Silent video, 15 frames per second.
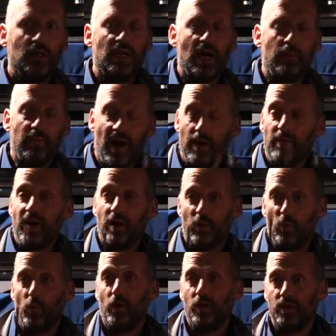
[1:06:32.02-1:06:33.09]
and I buy my
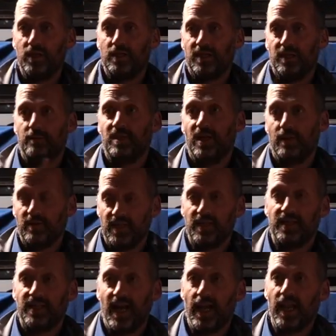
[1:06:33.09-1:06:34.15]
own wood sometimes
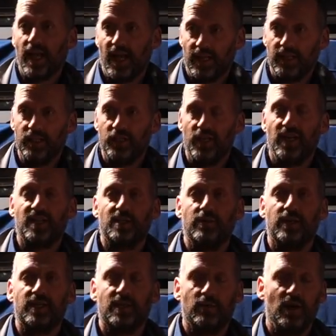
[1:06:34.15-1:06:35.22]
and sand that and
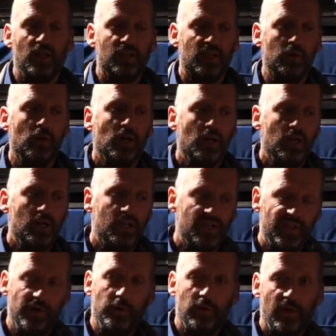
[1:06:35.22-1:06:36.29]
gesso it, so I'll do
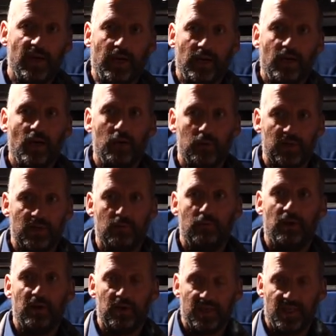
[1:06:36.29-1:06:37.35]
two thick coats on
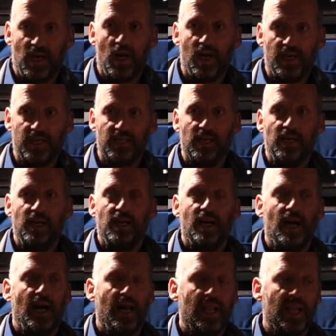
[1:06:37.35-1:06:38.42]
both sides
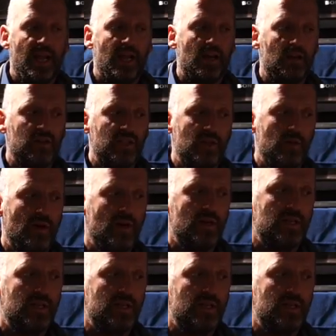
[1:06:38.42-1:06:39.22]
and then I'll do